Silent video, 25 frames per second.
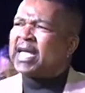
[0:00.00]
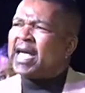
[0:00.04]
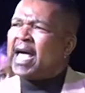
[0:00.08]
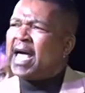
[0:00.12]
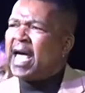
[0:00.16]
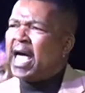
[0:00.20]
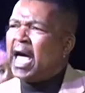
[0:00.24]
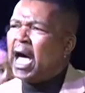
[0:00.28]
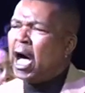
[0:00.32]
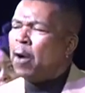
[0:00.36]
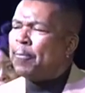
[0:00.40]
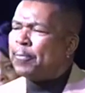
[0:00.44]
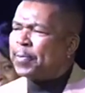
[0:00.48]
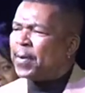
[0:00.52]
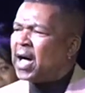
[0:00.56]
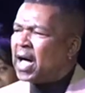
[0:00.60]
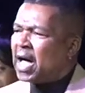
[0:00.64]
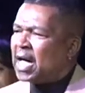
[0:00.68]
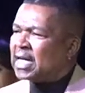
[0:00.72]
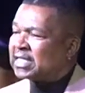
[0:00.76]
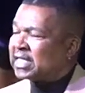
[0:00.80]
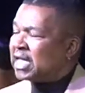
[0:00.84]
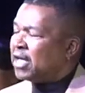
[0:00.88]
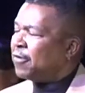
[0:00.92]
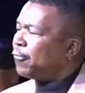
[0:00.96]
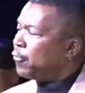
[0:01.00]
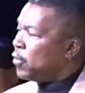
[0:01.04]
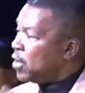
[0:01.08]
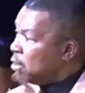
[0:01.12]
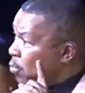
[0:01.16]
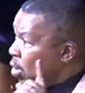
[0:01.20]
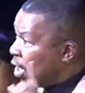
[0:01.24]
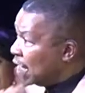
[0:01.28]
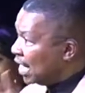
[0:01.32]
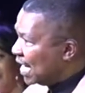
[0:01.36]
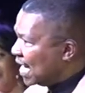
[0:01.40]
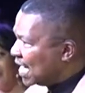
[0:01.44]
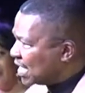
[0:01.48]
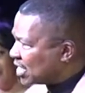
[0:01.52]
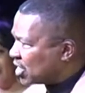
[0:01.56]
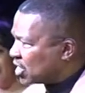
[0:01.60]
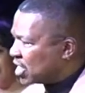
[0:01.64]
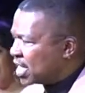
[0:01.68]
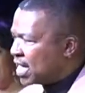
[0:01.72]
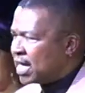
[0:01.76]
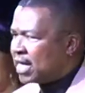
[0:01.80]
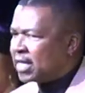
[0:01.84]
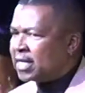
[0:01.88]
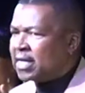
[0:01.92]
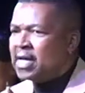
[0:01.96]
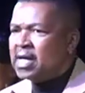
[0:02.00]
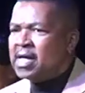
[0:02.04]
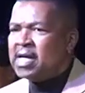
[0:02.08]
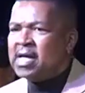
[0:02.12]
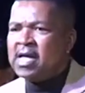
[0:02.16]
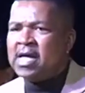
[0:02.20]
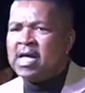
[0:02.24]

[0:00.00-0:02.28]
to help us, if we will listen,